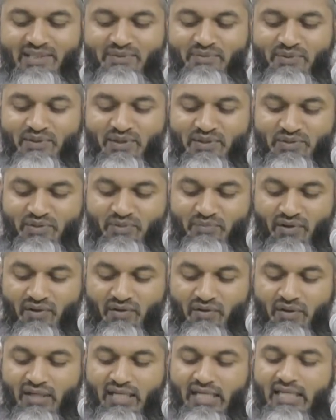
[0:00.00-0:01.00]
him with us
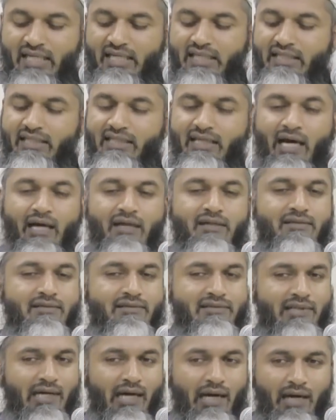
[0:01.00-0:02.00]
tomorrow.
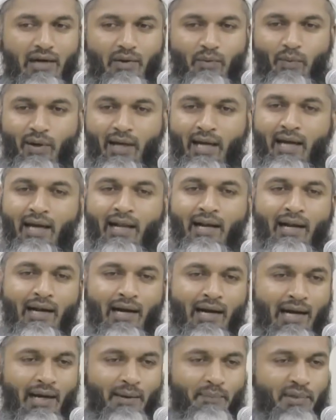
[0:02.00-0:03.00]
Yarta,
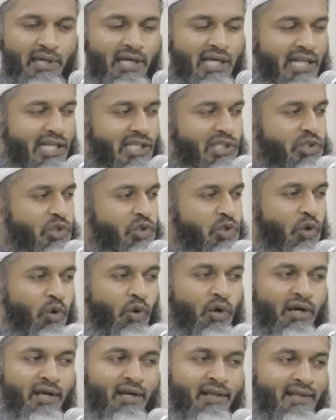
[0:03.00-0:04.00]
wa'elab, he'll
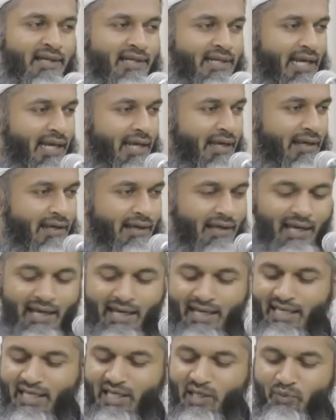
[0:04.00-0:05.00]
enjoy the day.
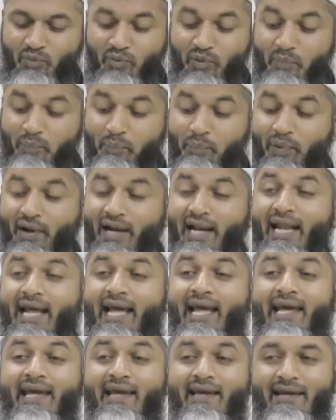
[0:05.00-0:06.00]
He will
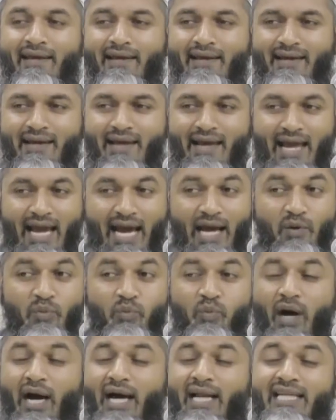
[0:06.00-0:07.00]
play.
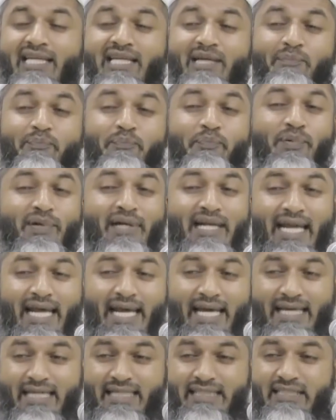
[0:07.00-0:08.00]
And while he
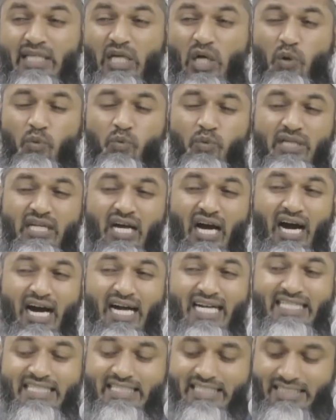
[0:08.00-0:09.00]
plays, we
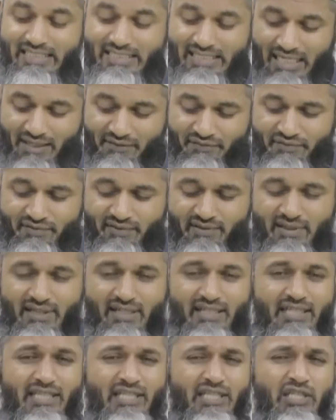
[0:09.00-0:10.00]
are
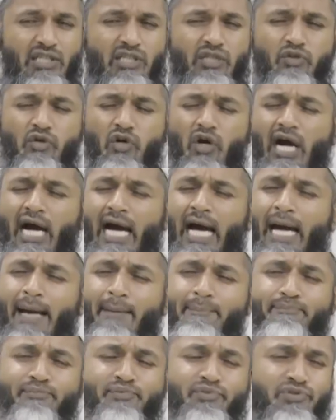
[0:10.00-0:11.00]
definitely,
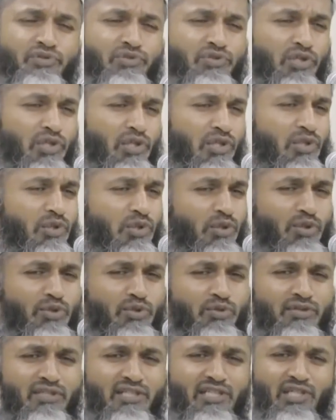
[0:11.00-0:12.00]

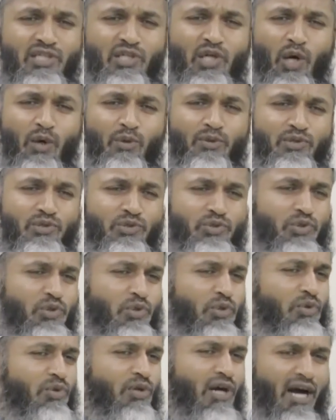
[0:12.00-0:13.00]
absolutely going to
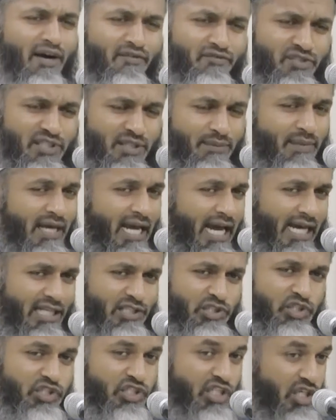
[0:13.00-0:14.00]
look after him
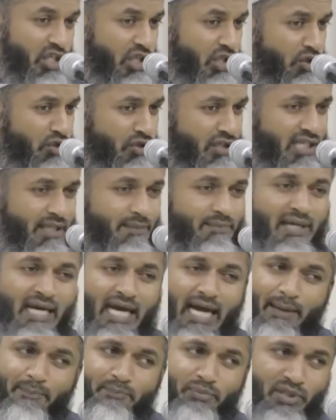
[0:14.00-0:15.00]
and secure him
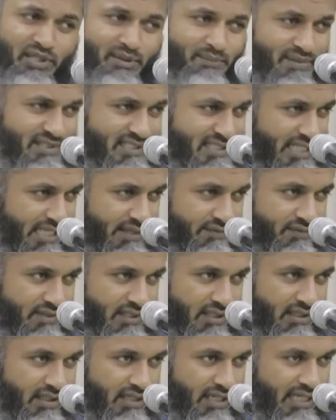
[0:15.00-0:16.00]
and put him in
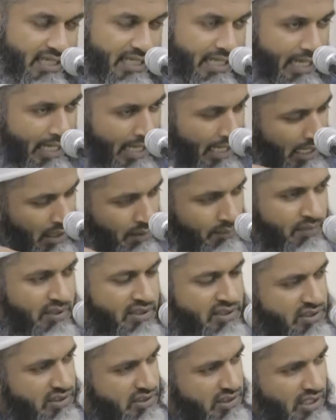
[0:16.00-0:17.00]
safety. Now, how
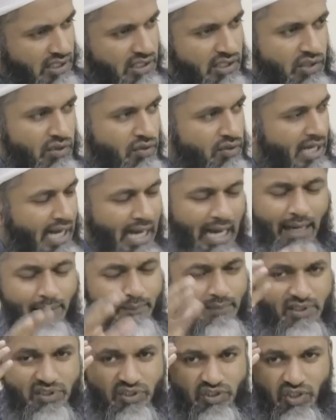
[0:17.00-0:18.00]
much secure?
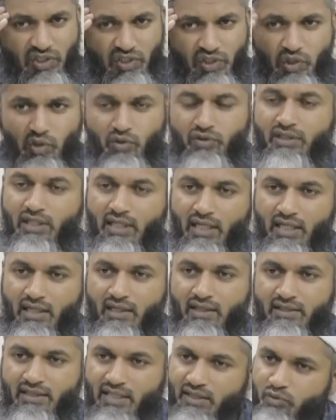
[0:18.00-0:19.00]

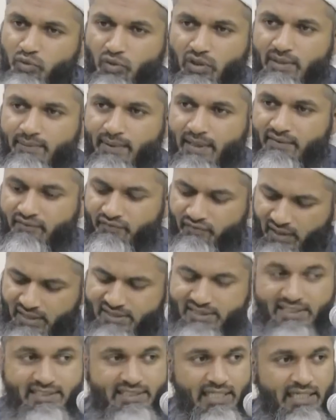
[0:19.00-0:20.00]
They're talking about.
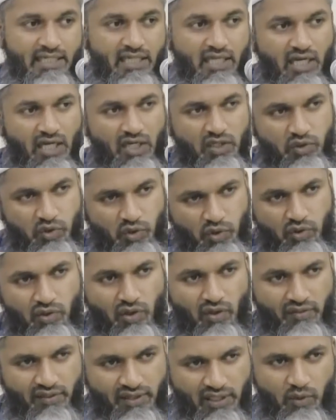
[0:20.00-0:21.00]
First they said, Do you
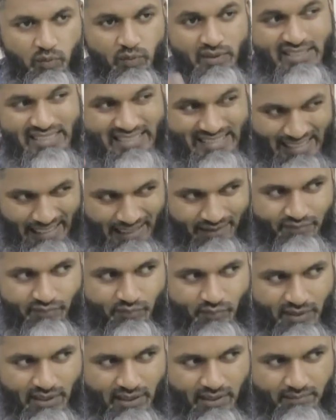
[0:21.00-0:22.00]
not think we're
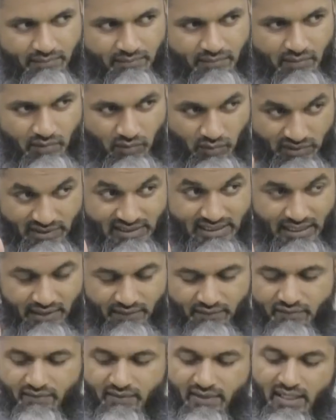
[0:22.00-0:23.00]
safe with him? Look, safe.